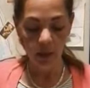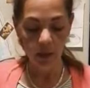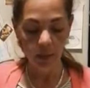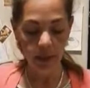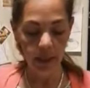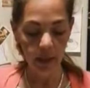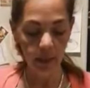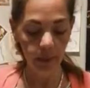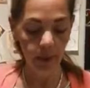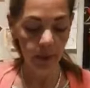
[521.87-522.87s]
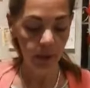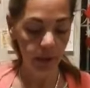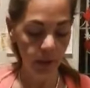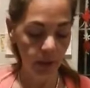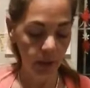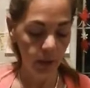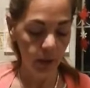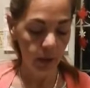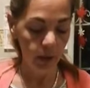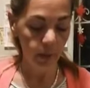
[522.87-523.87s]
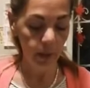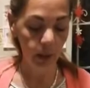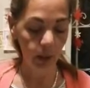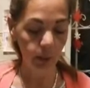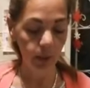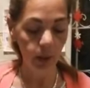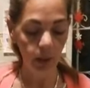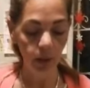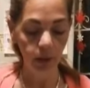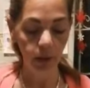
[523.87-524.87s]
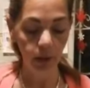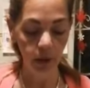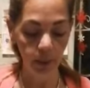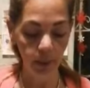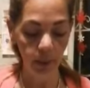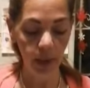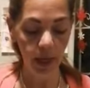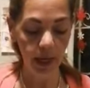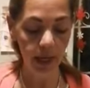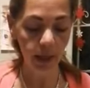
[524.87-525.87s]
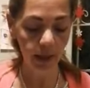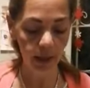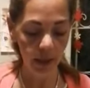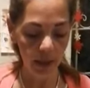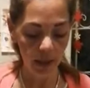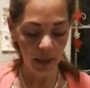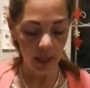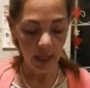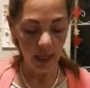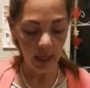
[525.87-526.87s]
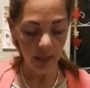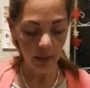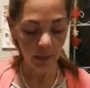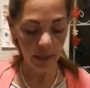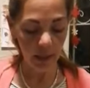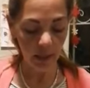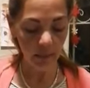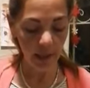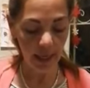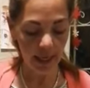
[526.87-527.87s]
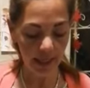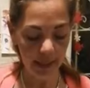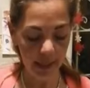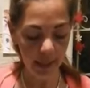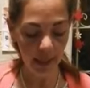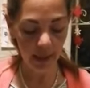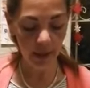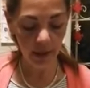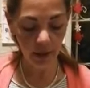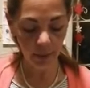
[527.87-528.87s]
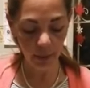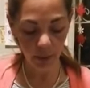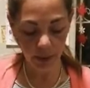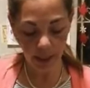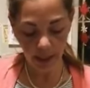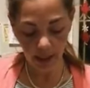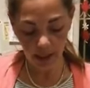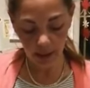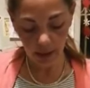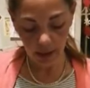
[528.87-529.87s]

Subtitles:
so we're going to put the bulb on the copper wire, and we're going to place the other copper wire